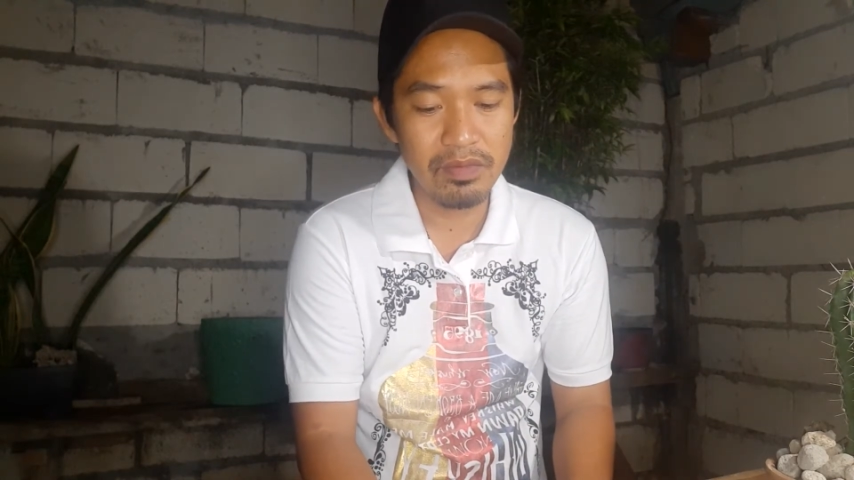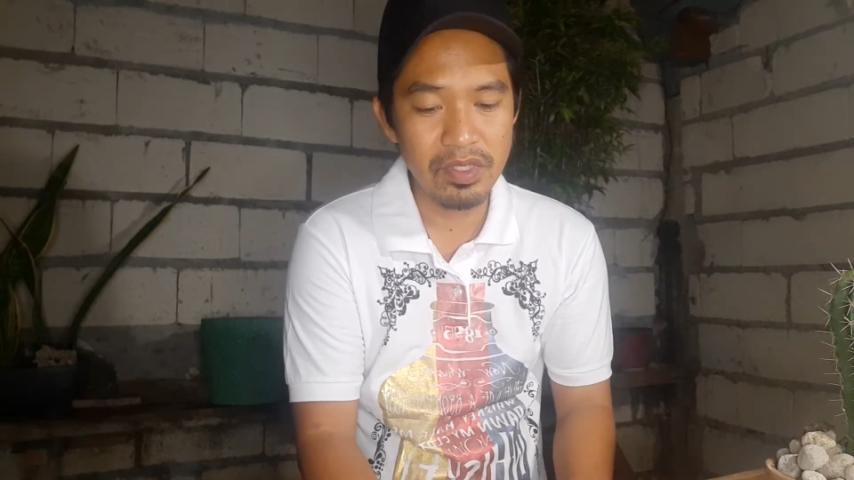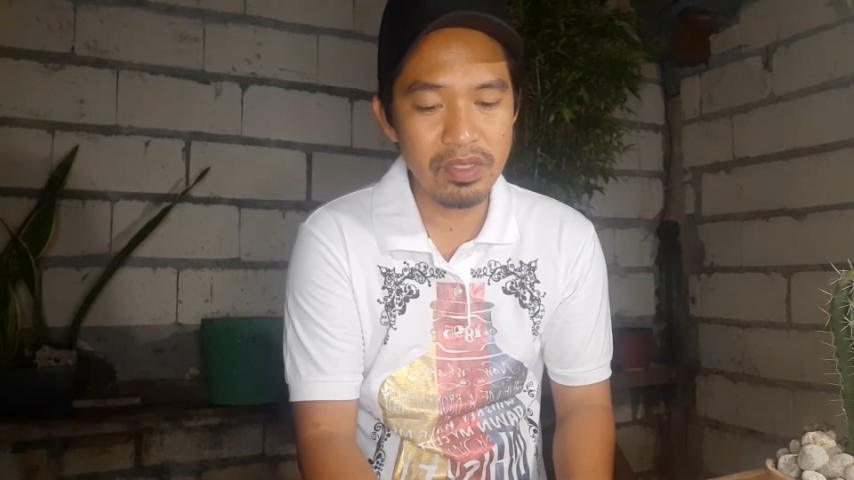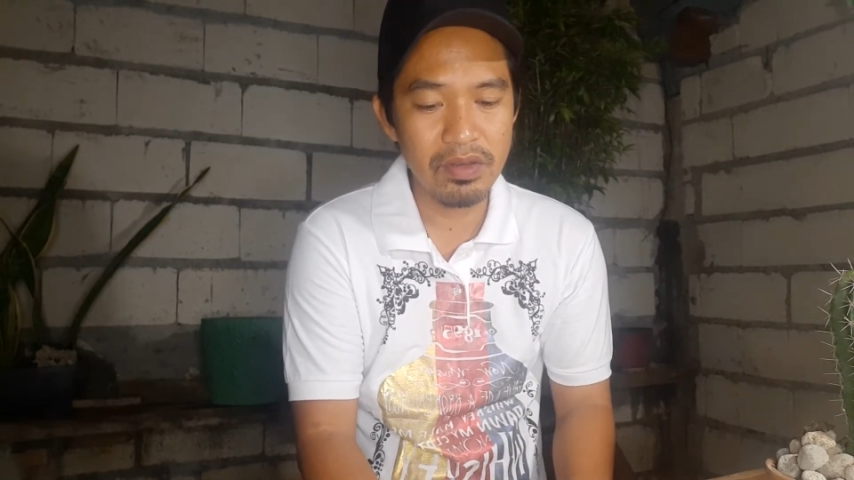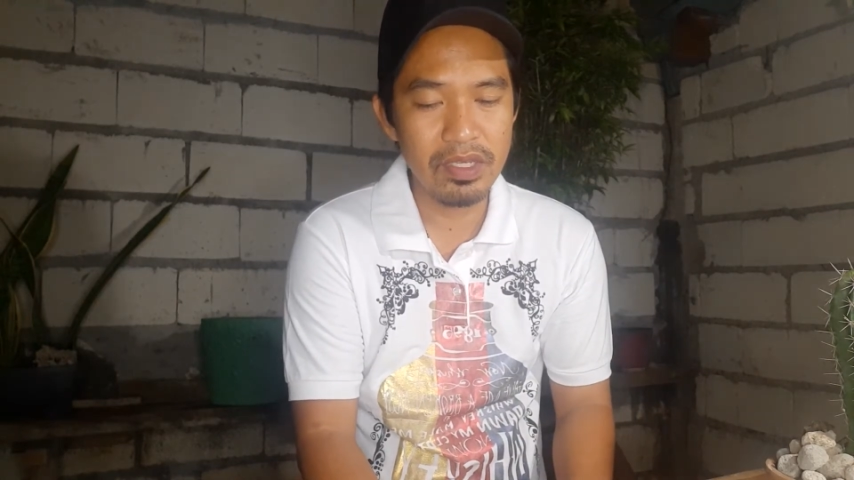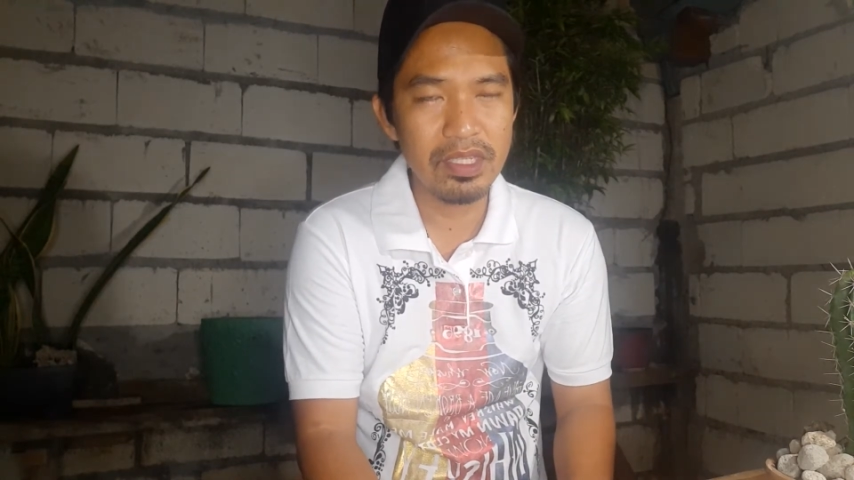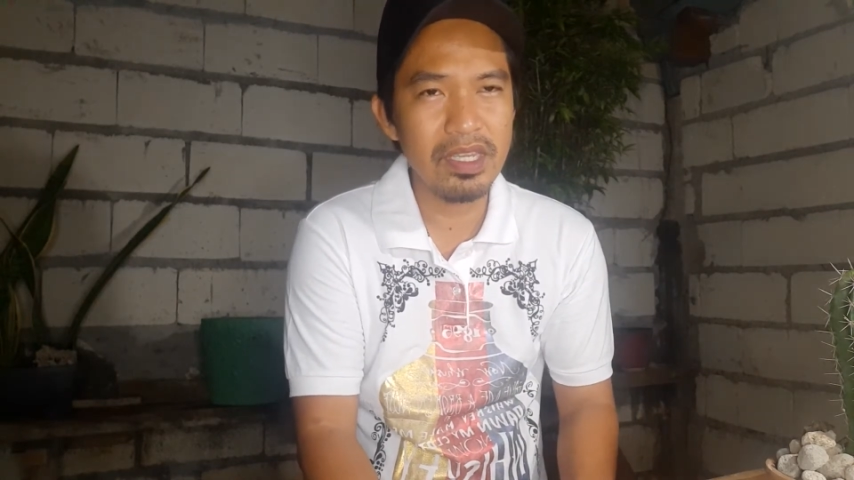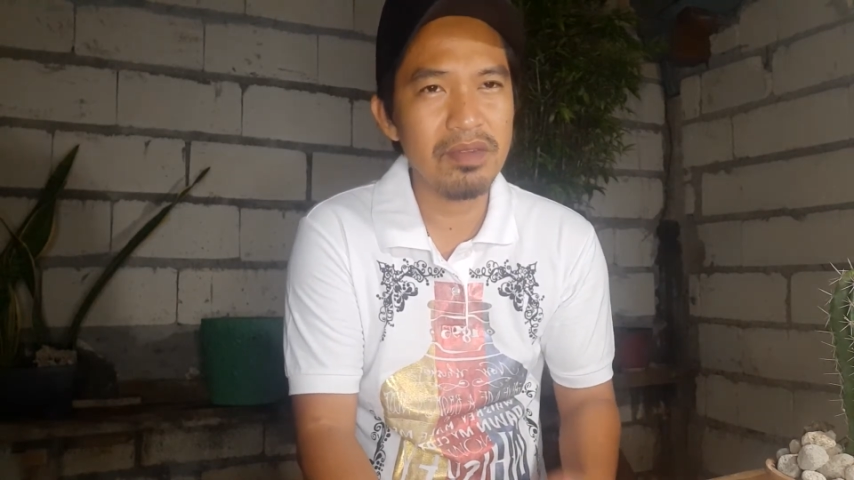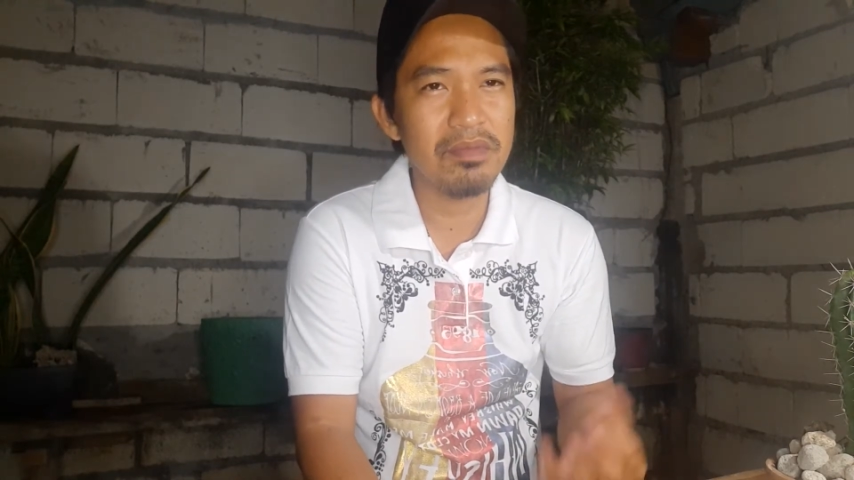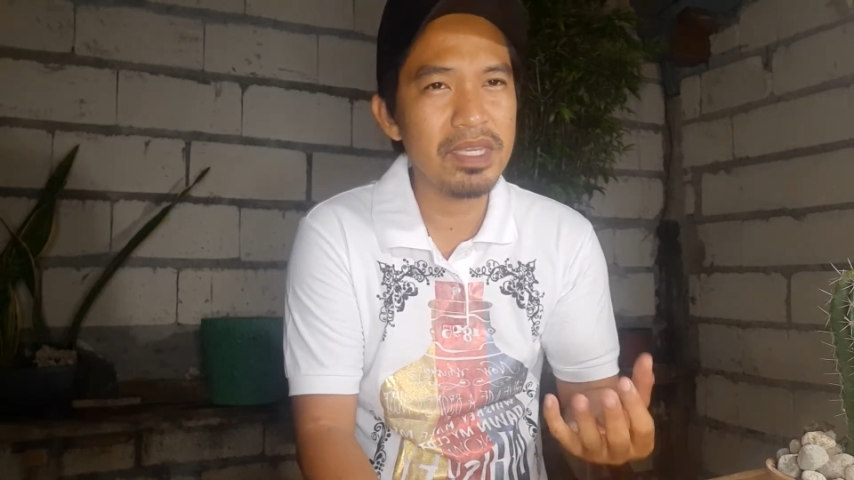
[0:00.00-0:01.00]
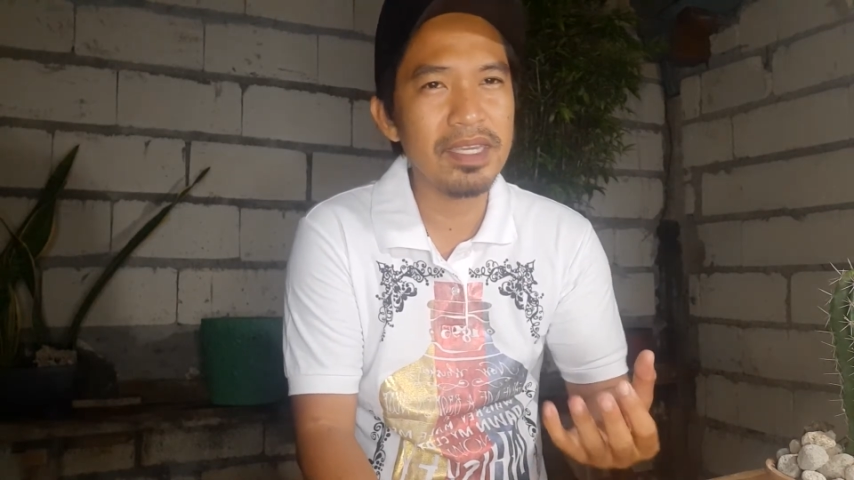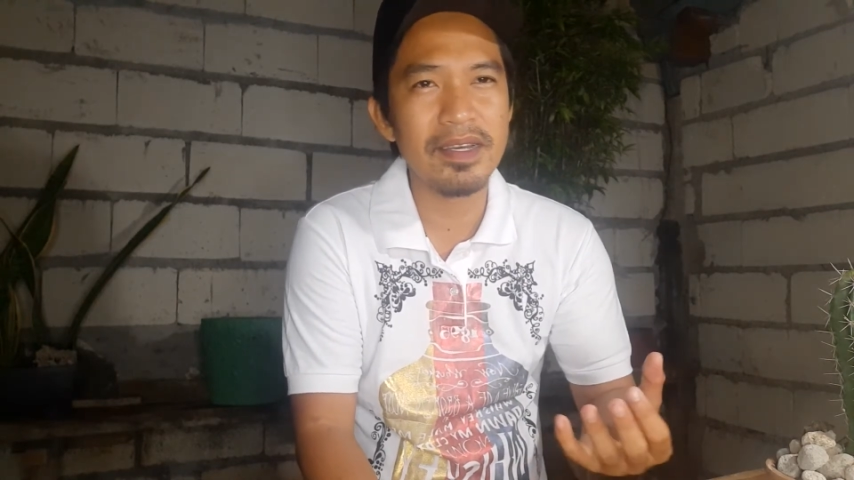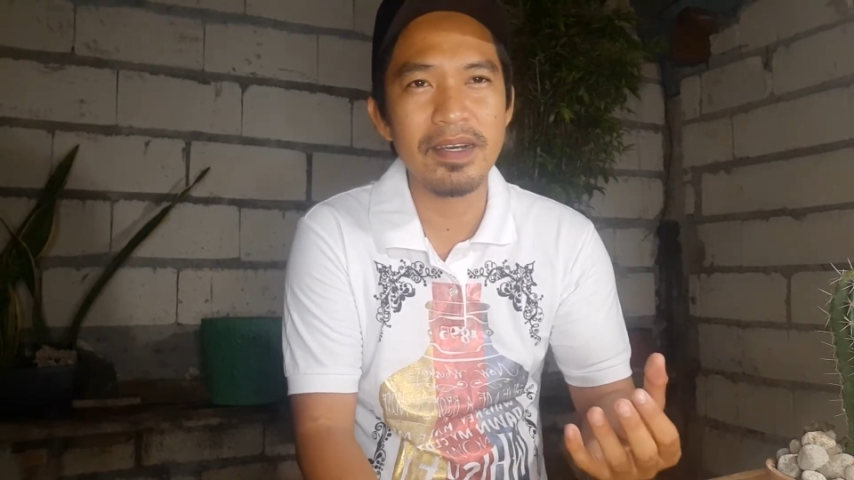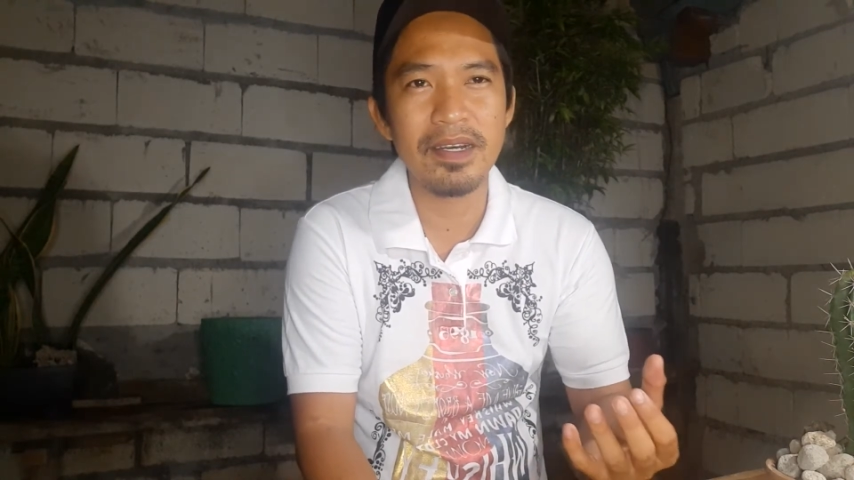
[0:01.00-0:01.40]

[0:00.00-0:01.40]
So it can be